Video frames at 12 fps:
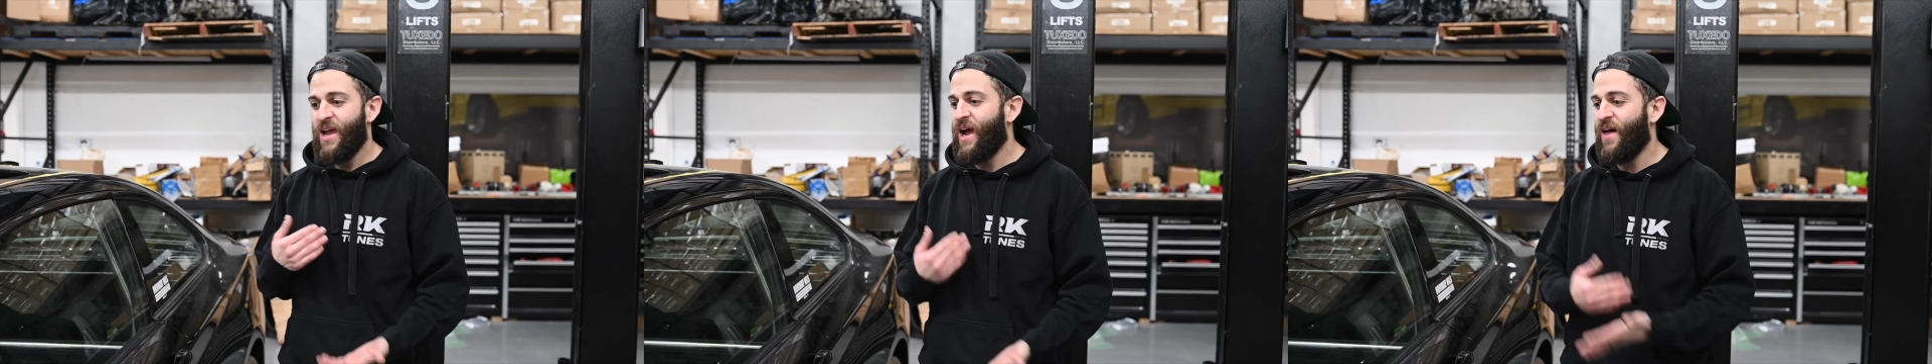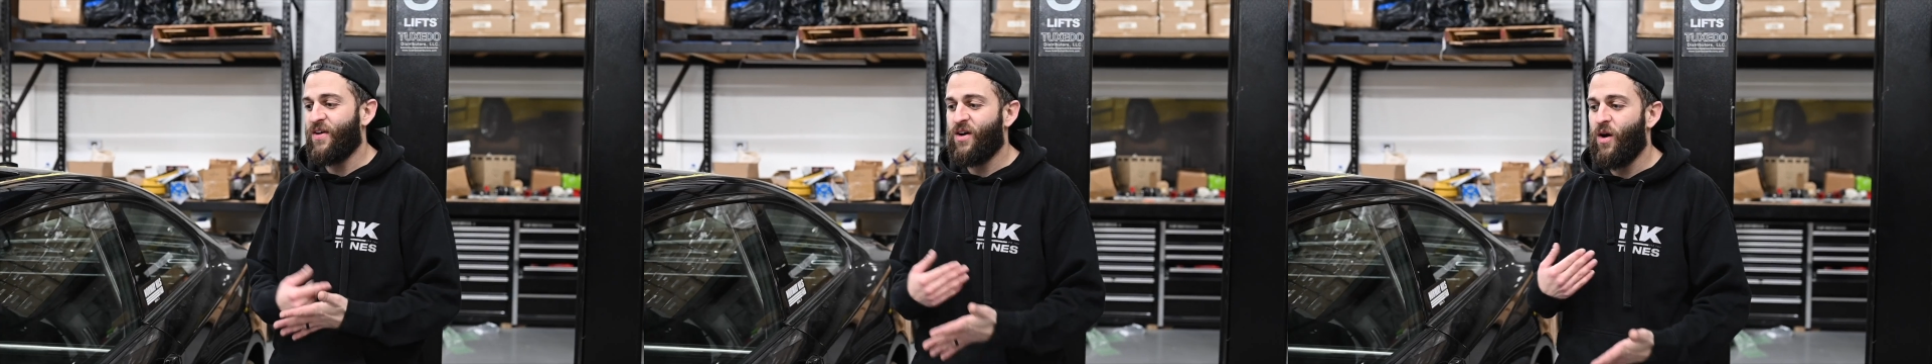
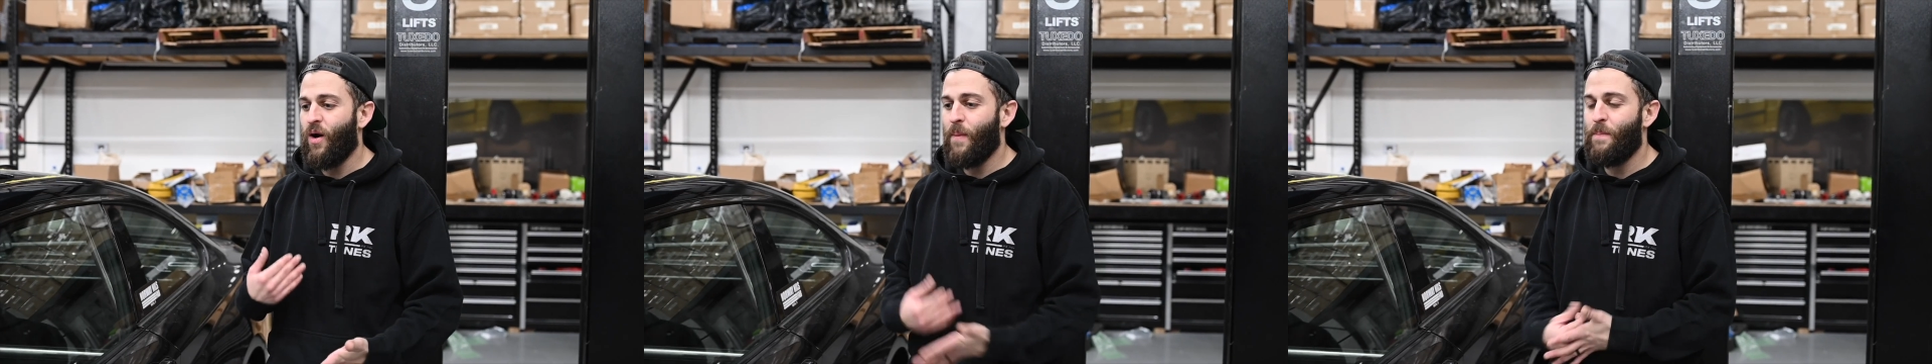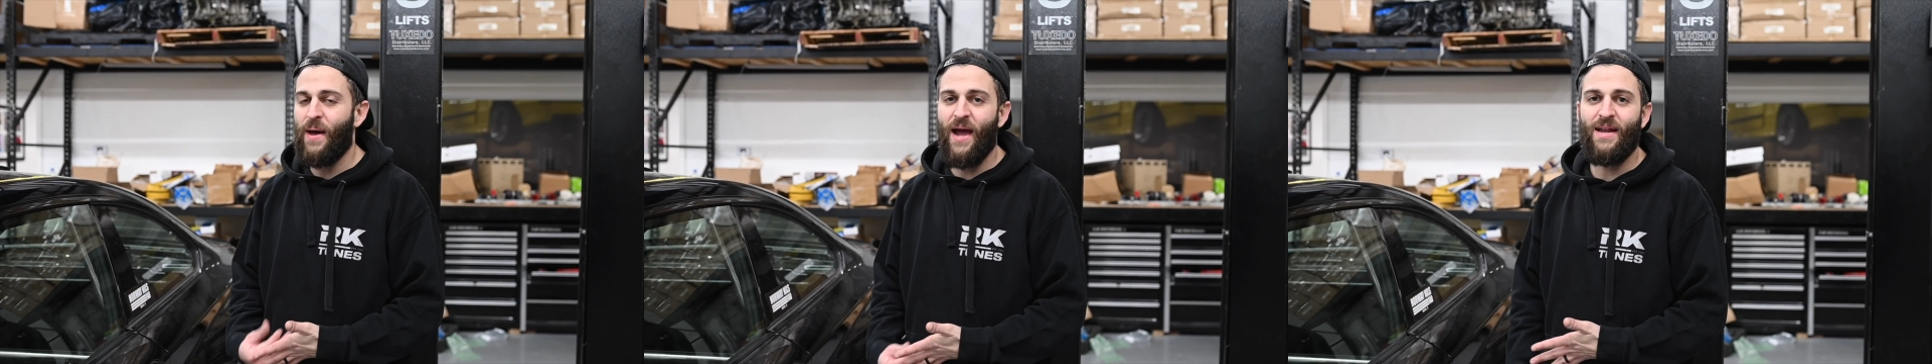got the car,
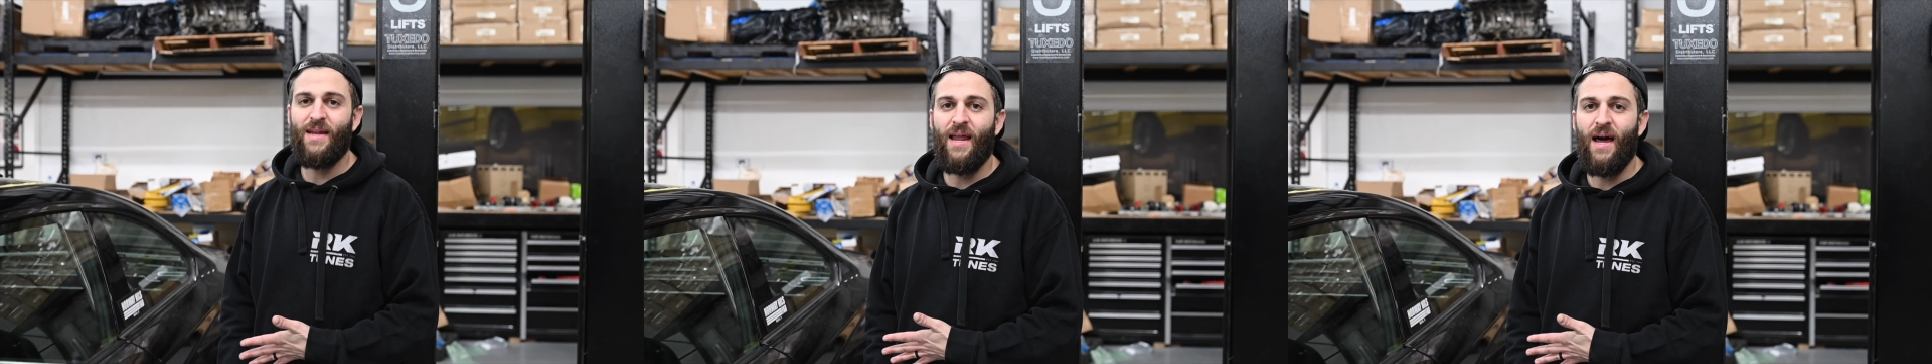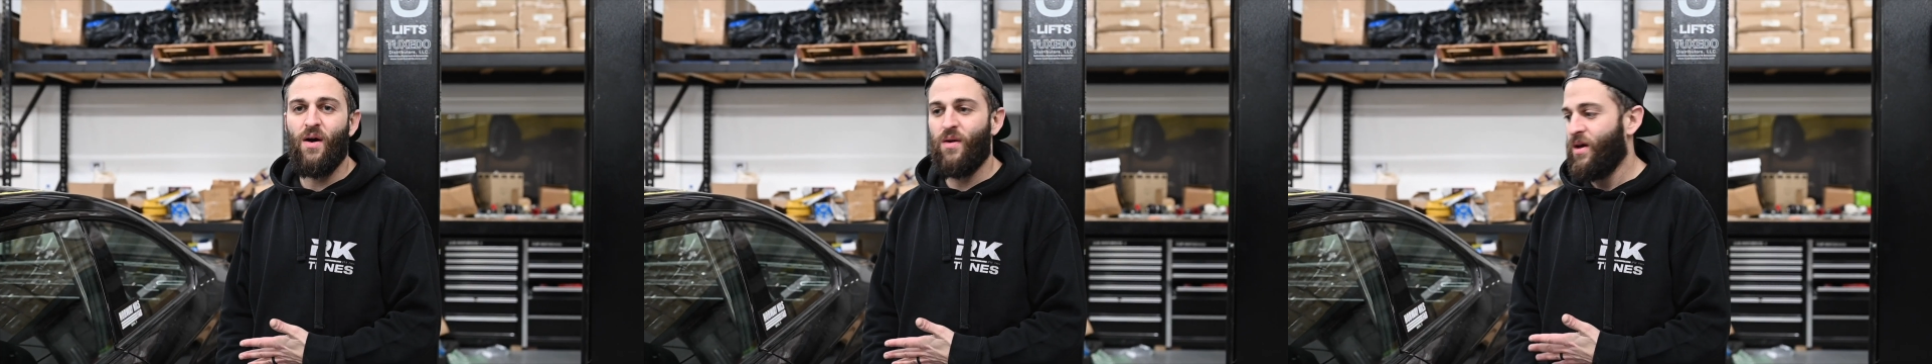banged it
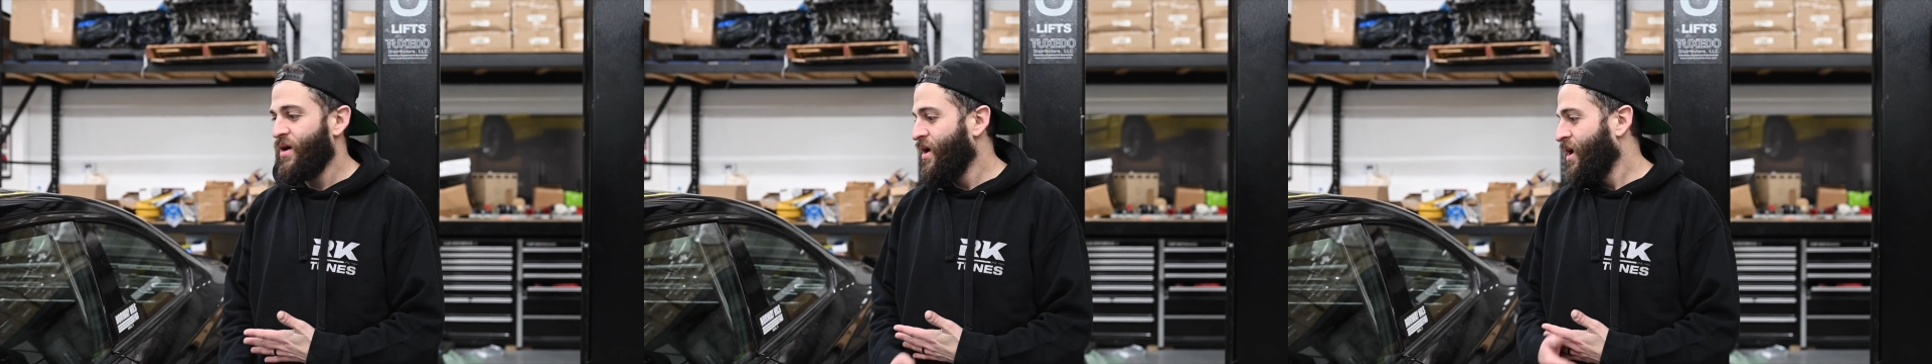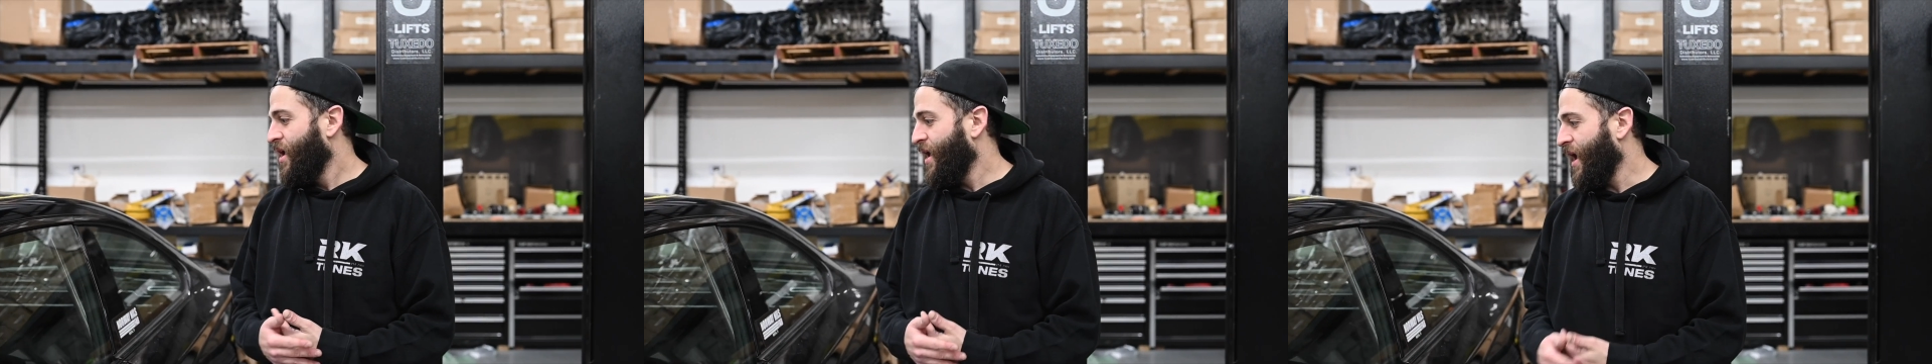out.
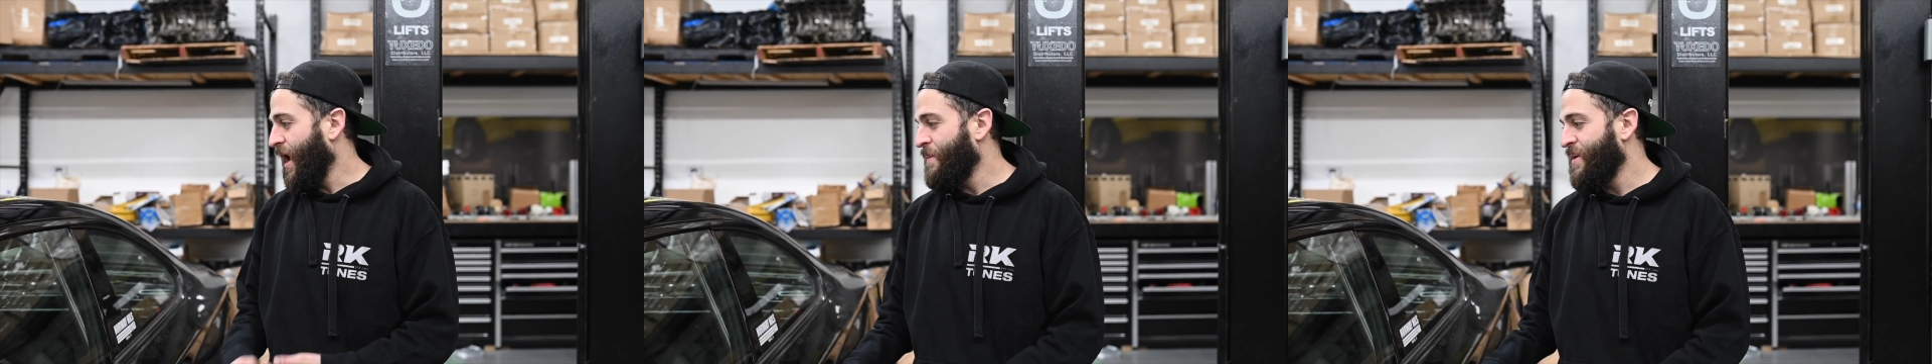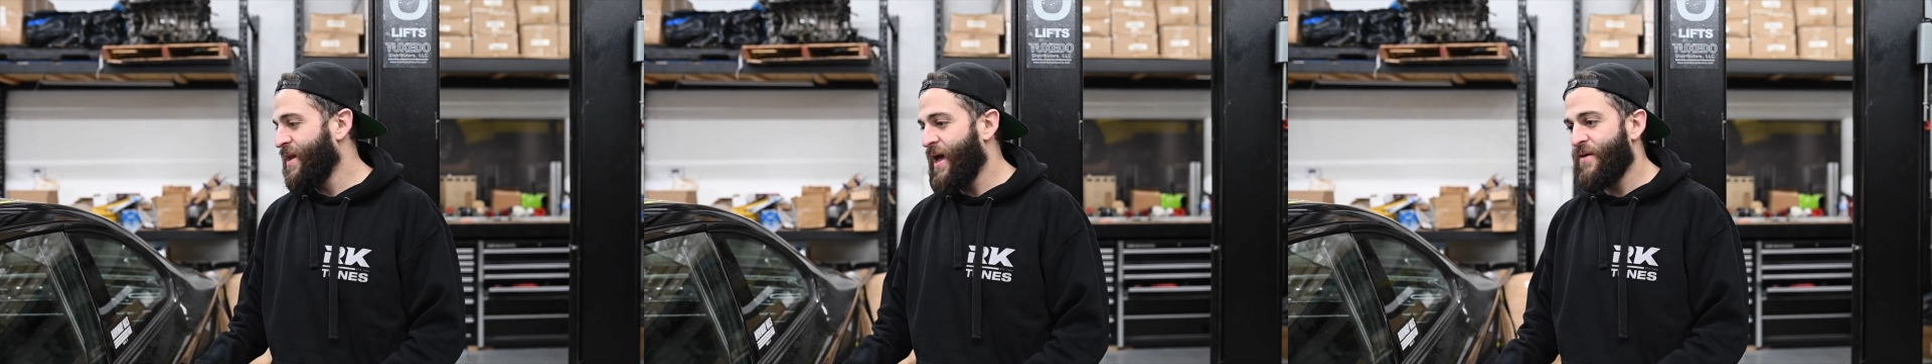I mean,